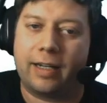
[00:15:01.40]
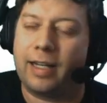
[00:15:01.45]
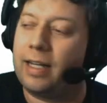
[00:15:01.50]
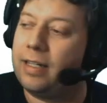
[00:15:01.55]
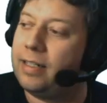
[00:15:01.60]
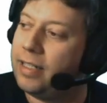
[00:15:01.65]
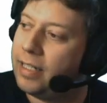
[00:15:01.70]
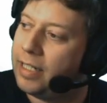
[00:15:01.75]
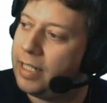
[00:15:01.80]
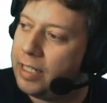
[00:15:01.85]

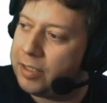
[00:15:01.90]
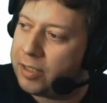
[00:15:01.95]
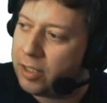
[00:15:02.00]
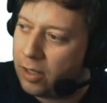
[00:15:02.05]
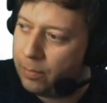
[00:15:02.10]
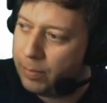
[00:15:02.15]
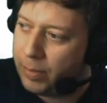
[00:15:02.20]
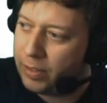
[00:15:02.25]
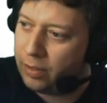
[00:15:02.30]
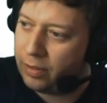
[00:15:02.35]
landing gear is
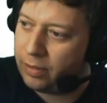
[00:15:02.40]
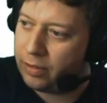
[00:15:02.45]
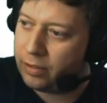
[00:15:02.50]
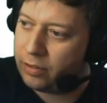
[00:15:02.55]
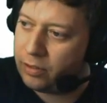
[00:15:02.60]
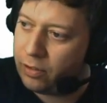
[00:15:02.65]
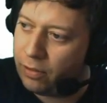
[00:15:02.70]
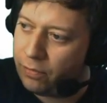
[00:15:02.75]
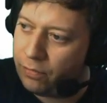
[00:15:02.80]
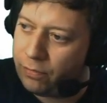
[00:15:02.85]
going to be done in the
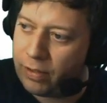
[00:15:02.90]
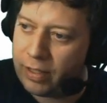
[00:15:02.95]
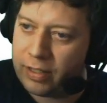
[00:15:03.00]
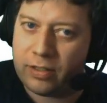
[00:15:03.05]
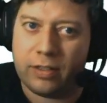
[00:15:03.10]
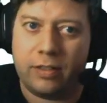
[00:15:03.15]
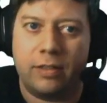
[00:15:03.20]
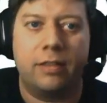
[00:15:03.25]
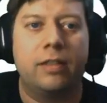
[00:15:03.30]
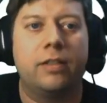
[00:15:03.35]
tough
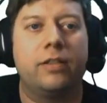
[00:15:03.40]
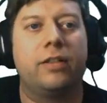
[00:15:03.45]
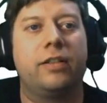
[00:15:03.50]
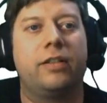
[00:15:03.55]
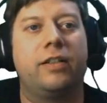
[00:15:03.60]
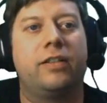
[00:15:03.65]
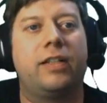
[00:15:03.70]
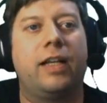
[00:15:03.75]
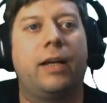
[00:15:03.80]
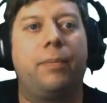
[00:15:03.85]
resin, so
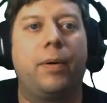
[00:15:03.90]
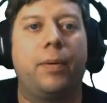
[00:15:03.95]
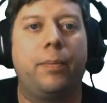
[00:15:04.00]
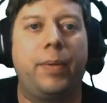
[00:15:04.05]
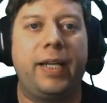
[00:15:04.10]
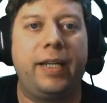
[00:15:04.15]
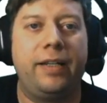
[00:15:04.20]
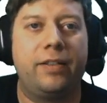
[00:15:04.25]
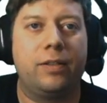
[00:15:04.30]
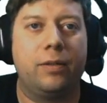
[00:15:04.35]
it's a separate
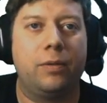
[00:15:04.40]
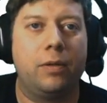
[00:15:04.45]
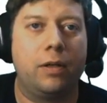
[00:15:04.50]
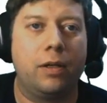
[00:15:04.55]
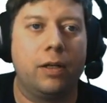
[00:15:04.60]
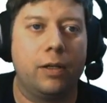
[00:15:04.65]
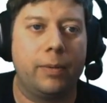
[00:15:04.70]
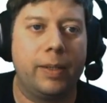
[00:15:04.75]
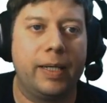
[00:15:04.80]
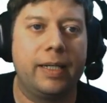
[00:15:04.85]
piece that will
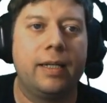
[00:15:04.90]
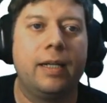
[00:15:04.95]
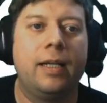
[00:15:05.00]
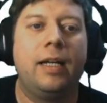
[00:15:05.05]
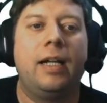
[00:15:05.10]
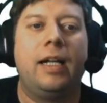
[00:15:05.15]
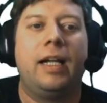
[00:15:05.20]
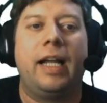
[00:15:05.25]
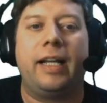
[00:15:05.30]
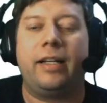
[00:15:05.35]
glue in.
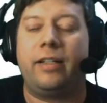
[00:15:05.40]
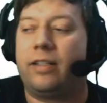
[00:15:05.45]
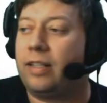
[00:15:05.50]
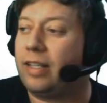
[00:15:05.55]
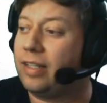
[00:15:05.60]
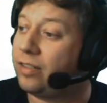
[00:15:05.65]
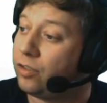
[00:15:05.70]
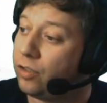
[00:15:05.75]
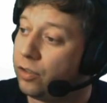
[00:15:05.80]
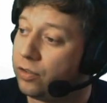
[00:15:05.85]

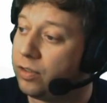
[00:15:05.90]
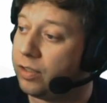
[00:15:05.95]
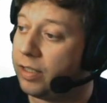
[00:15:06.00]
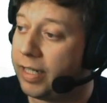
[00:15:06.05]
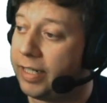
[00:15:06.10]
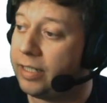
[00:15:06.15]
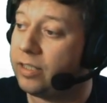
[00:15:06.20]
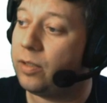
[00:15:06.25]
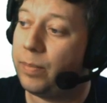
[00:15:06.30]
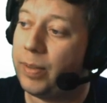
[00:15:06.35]
This doesn't
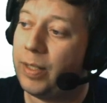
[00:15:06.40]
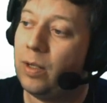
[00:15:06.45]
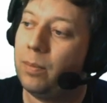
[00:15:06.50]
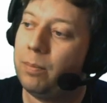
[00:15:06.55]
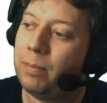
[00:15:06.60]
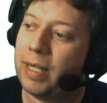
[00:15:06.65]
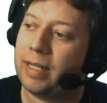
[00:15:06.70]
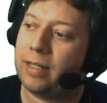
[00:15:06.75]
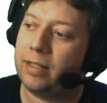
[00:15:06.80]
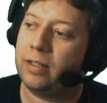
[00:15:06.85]
need to be on
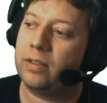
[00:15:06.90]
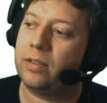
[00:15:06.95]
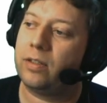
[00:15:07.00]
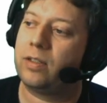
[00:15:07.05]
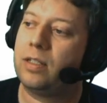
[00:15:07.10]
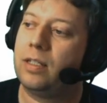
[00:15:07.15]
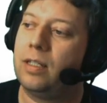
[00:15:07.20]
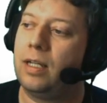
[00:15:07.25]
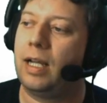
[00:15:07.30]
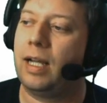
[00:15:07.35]

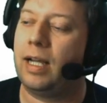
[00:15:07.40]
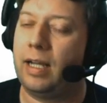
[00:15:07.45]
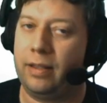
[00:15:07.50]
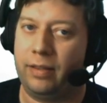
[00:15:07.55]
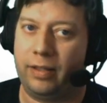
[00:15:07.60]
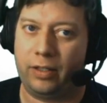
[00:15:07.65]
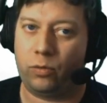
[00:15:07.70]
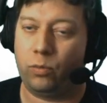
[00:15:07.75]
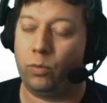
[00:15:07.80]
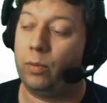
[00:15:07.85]
magnets.
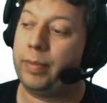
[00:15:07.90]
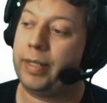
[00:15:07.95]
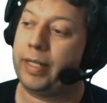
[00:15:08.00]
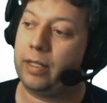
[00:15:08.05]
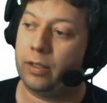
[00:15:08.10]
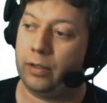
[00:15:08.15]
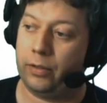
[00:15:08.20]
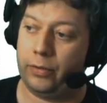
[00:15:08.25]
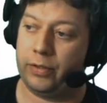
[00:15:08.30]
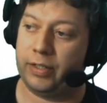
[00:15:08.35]
This will be
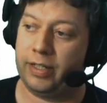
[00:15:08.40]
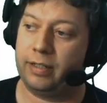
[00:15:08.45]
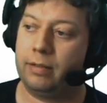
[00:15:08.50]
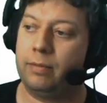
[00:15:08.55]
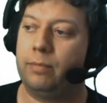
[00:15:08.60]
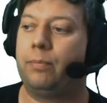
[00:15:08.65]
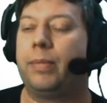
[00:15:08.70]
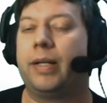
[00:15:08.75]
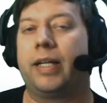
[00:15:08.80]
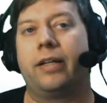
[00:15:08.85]
glued
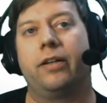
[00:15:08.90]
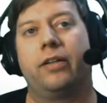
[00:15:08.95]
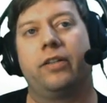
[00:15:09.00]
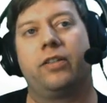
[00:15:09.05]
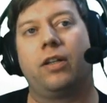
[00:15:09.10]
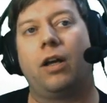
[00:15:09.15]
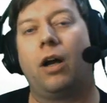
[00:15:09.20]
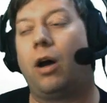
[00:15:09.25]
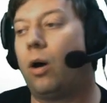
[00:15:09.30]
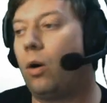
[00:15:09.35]
in because
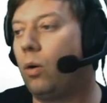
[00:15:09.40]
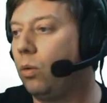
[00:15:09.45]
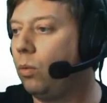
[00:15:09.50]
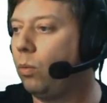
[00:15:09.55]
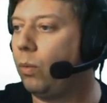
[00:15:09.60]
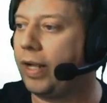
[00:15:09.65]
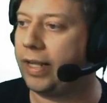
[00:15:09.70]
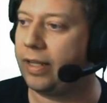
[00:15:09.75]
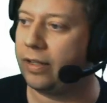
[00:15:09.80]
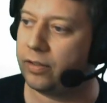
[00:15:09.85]
the whole
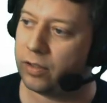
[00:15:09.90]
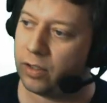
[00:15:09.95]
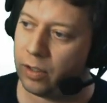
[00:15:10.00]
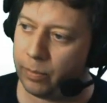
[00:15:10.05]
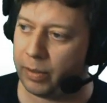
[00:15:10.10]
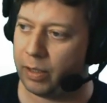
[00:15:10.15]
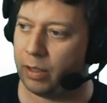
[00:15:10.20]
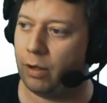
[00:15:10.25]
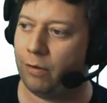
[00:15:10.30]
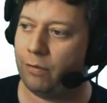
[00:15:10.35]
wing is
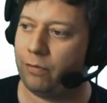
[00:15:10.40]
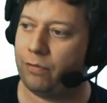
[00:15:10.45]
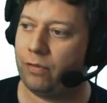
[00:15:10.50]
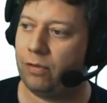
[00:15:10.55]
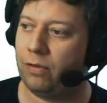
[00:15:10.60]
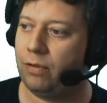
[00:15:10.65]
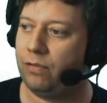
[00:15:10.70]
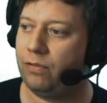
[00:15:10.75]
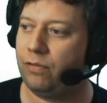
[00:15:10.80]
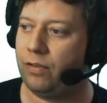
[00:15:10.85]
coming off
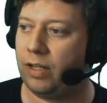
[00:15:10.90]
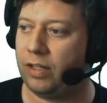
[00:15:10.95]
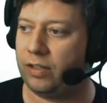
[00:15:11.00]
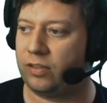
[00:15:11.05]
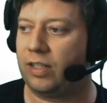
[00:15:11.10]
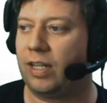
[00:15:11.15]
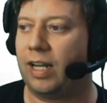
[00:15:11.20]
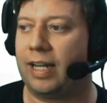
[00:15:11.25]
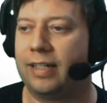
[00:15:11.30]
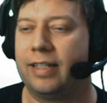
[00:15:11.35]
as
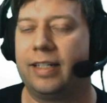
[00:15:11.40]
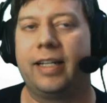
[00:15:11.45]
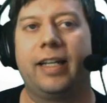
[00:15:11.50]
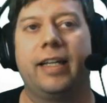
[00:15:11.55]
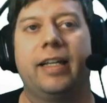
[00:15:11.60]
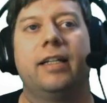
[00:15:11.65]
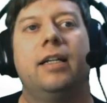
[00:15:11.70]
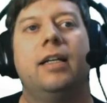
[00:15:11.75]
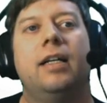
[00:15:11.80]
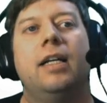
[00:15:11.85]
the landing
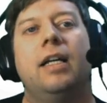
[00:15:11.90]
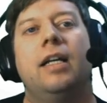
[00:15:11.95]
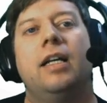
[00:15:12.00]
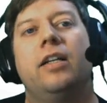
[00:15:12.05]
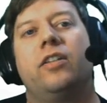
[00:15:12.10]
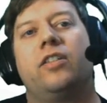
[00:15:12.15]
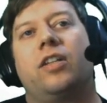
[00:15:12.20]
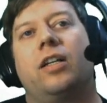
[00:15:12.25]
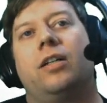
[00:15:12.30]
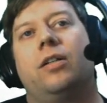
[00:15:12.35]
gear.
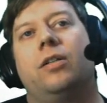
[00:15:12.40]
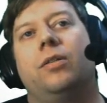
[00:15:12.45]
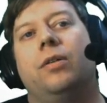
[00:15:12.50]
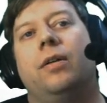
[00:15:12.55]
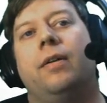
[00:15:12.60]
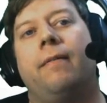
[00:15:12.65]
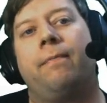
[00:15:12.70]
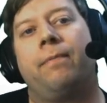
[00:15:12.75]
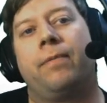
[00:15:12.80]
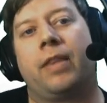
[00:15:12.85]
So
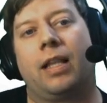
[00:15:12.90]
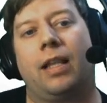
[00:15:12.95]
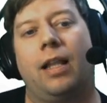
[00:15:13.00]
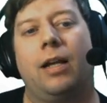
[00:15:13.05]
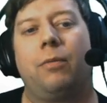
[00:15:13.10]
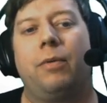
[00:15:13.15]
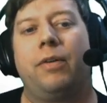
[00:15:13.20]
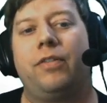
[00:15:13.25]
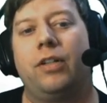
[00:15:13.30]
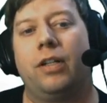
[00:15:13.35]

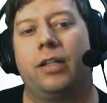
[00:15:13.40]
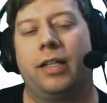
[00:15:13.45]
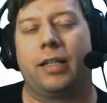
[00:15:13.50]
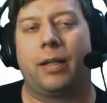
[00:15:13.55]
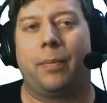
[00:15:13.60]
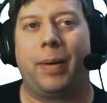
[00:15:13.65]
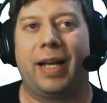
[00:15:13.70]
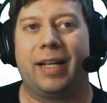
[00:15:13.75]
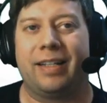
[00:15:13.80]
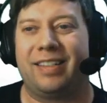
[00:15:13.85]
like we've done in
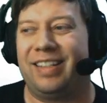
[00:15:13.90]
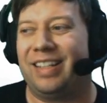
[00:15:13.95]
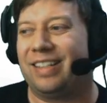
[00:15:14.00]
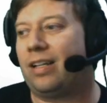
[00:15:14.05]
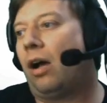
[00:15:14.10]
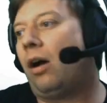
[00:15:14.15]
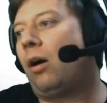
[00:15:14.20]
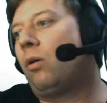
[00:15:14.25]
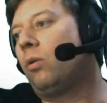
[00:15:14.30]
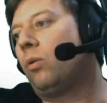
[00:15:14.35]
the past, this
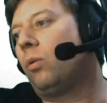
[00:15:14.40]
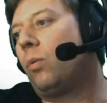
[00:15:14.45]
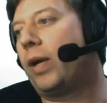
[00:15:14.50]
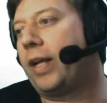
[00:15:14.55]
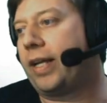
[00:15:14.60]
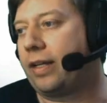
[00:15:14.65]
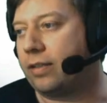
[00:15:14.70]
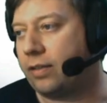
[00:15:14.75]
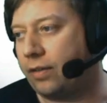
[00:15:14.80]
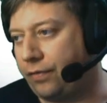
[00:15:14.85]
whole
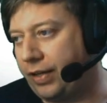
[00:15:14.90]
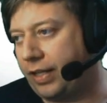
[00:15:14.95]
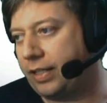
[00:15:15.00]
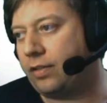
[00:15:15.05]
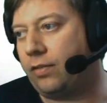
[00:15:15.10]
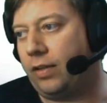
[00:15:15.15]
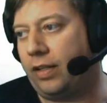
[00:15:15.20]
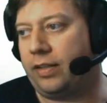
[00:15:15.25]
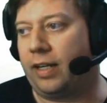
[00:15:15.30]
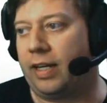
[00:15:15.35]
wing is
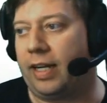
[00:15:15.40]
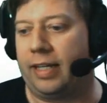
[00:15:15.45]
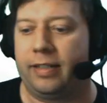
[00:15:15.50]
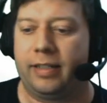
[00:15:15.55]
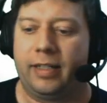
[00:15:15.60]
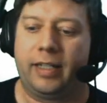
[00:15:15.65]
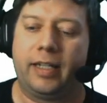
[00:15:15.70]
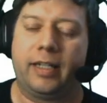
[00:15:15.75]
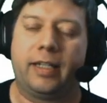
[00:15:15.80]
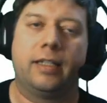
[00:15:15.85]
effectively the
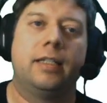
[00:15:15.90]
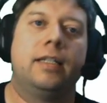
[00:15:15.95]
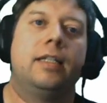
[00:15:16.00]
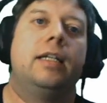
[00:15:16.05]
landing gear.